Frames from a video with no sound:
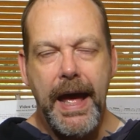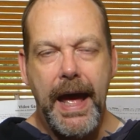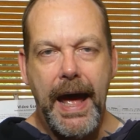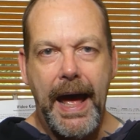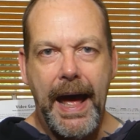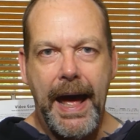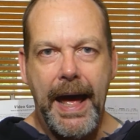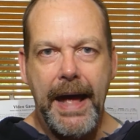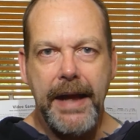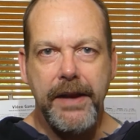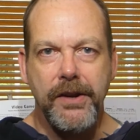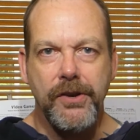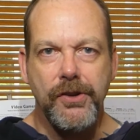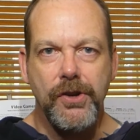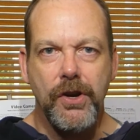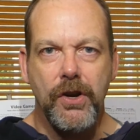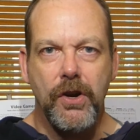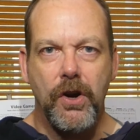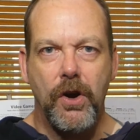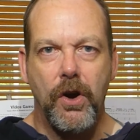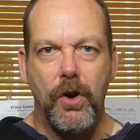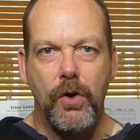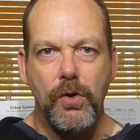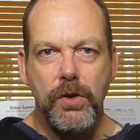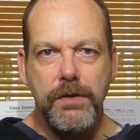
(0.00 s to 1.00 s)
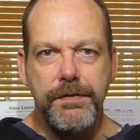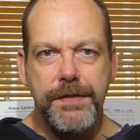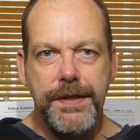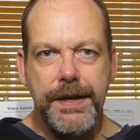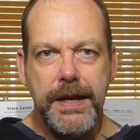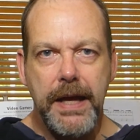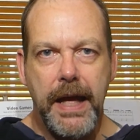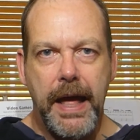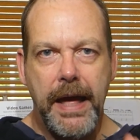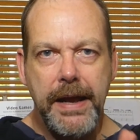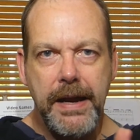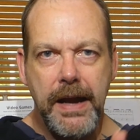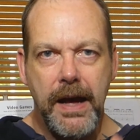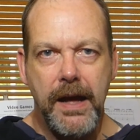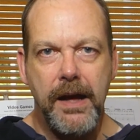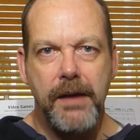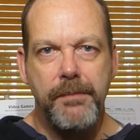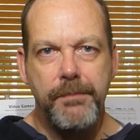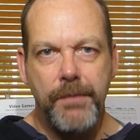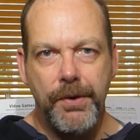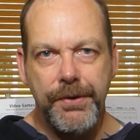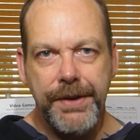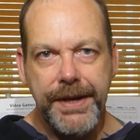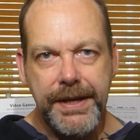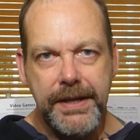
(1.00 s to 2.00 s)
And all of the
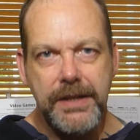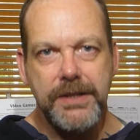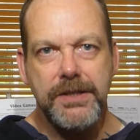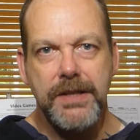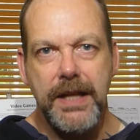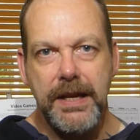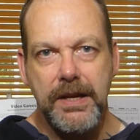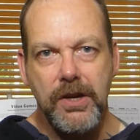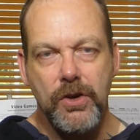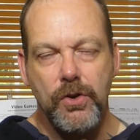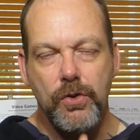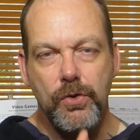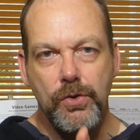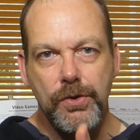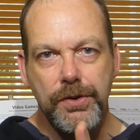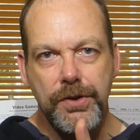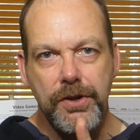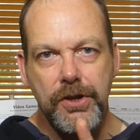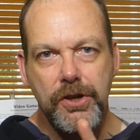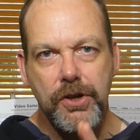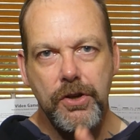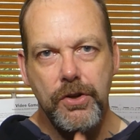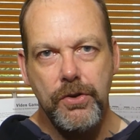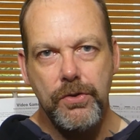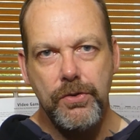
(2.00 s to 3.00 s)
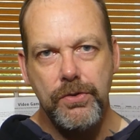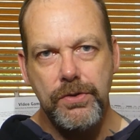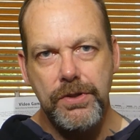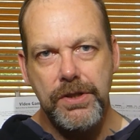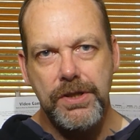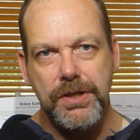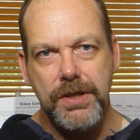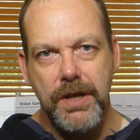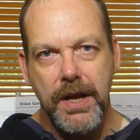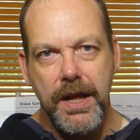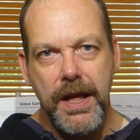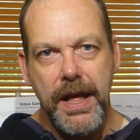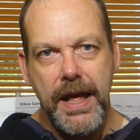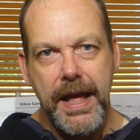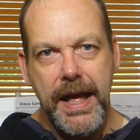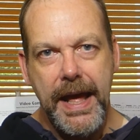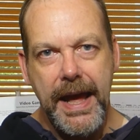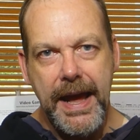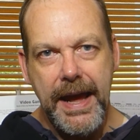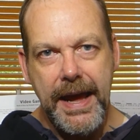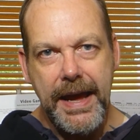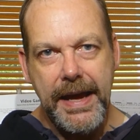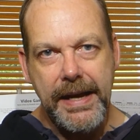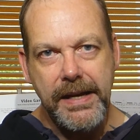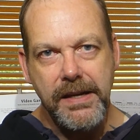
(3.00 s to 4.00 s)
enharmonic, as they're called, chords
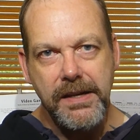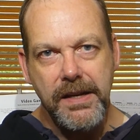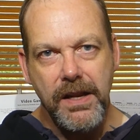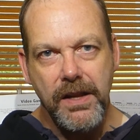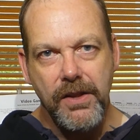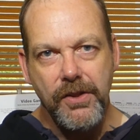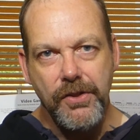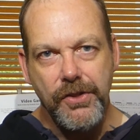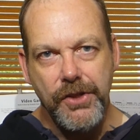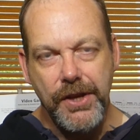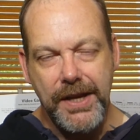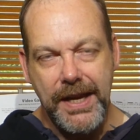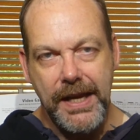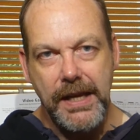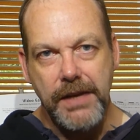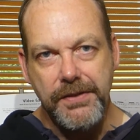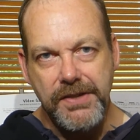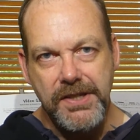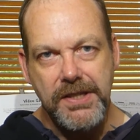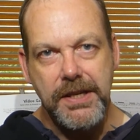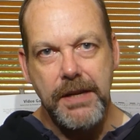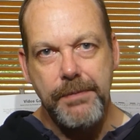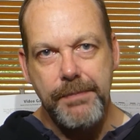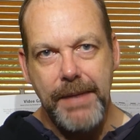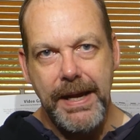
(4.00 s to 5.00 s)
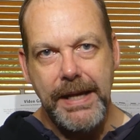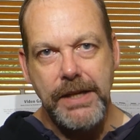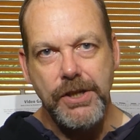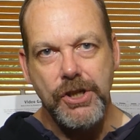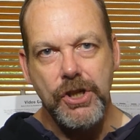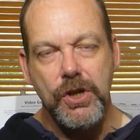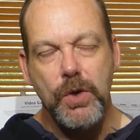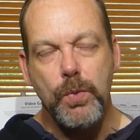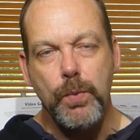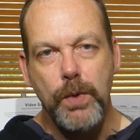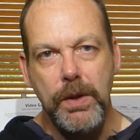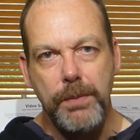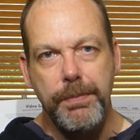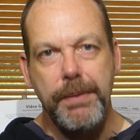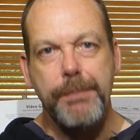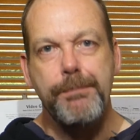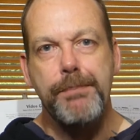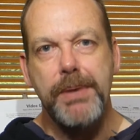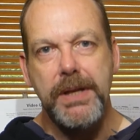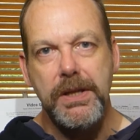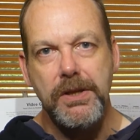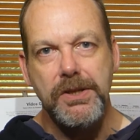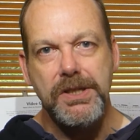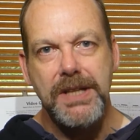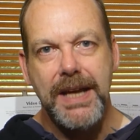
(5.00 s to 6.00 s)
in the key of C major will be
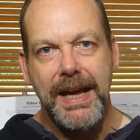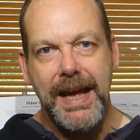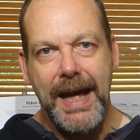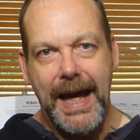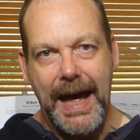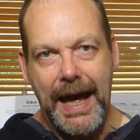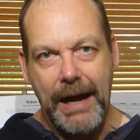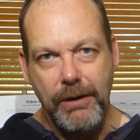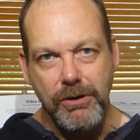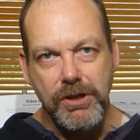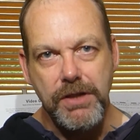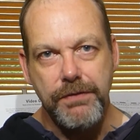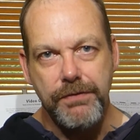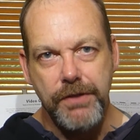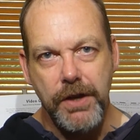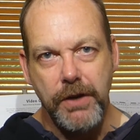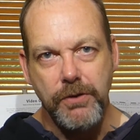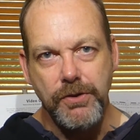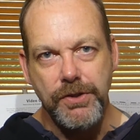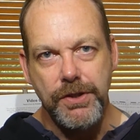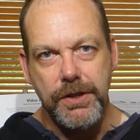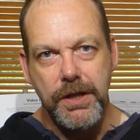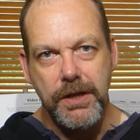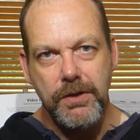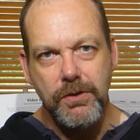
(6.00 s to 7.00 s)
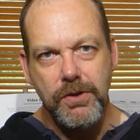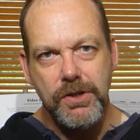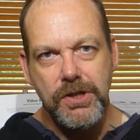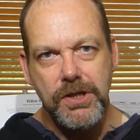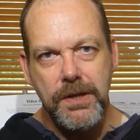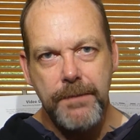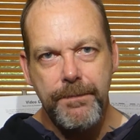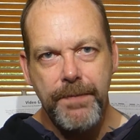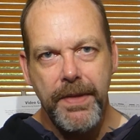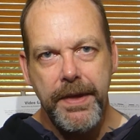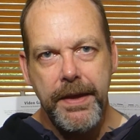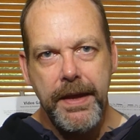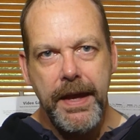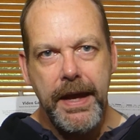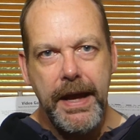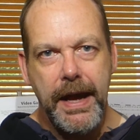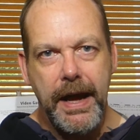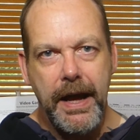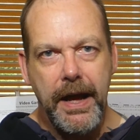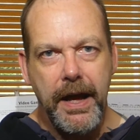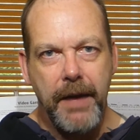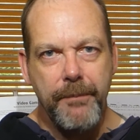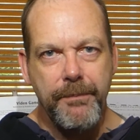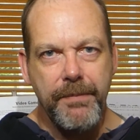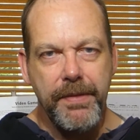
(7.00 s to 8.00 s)
built out of those notes.
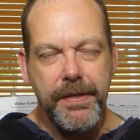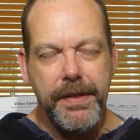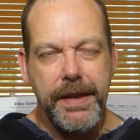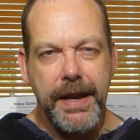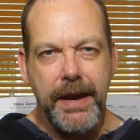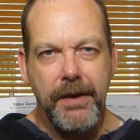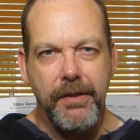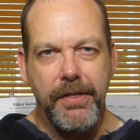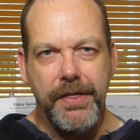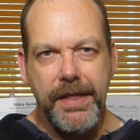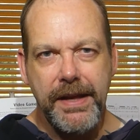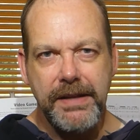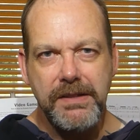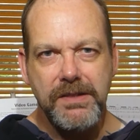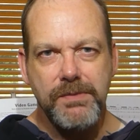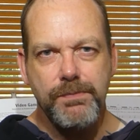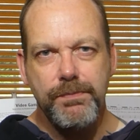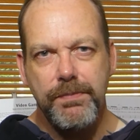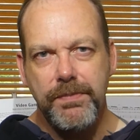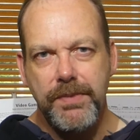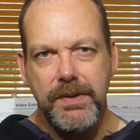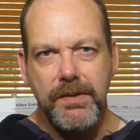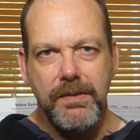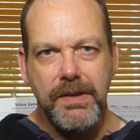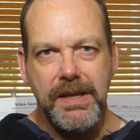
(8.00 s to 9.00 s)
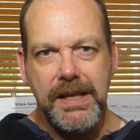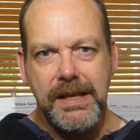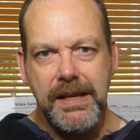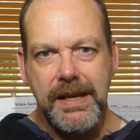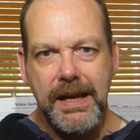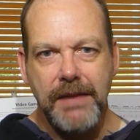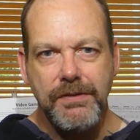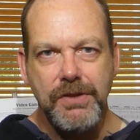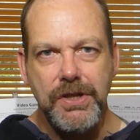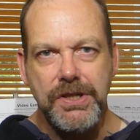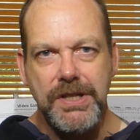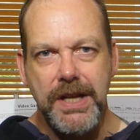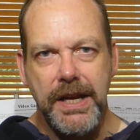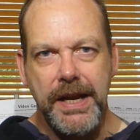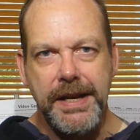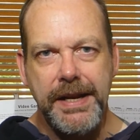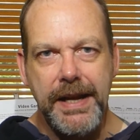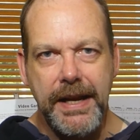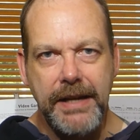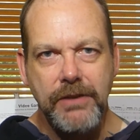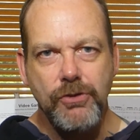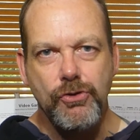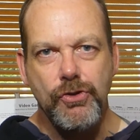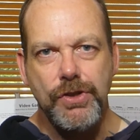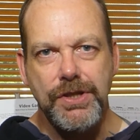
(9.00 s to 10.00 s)
Now that gives us an
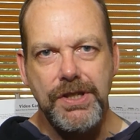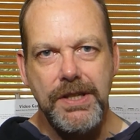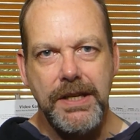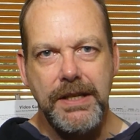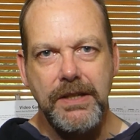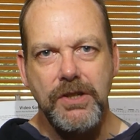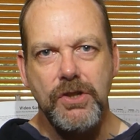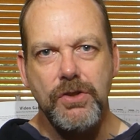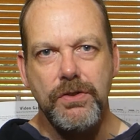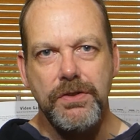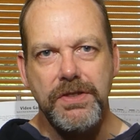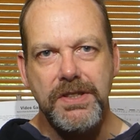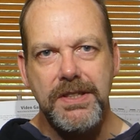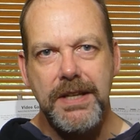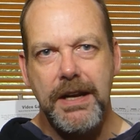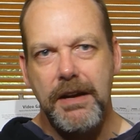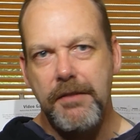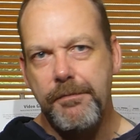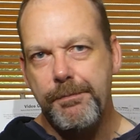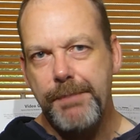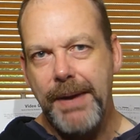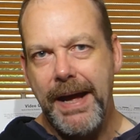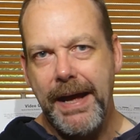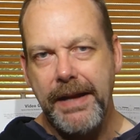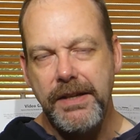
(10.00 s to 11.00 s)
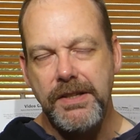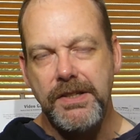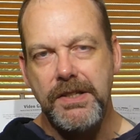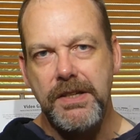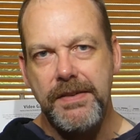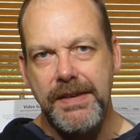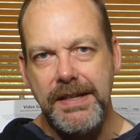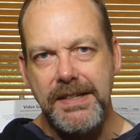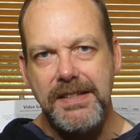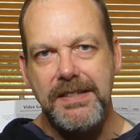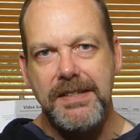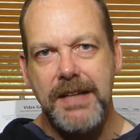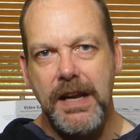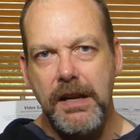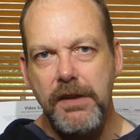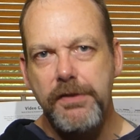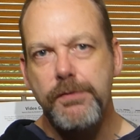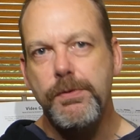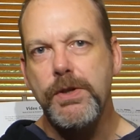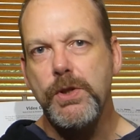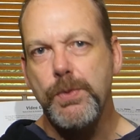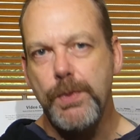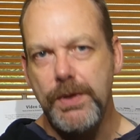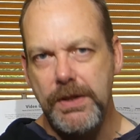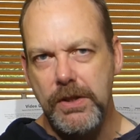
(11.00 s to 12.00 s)
interesting sort of set of patterns in itself,
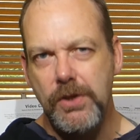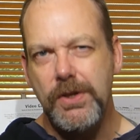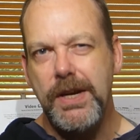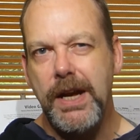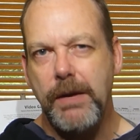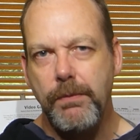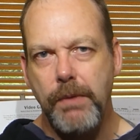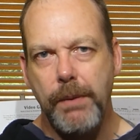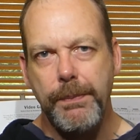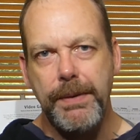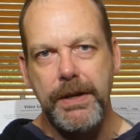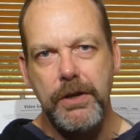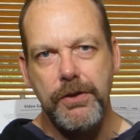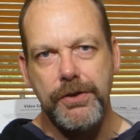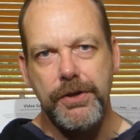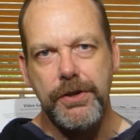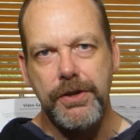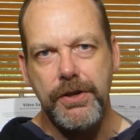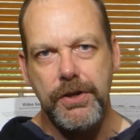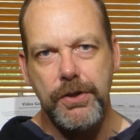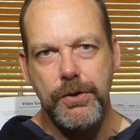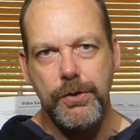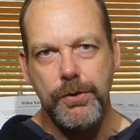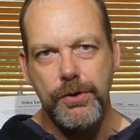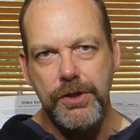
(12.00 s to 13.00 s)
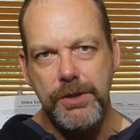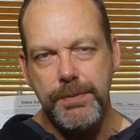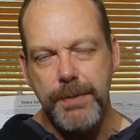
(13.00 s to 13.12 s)
which we'll look at when we look at chords.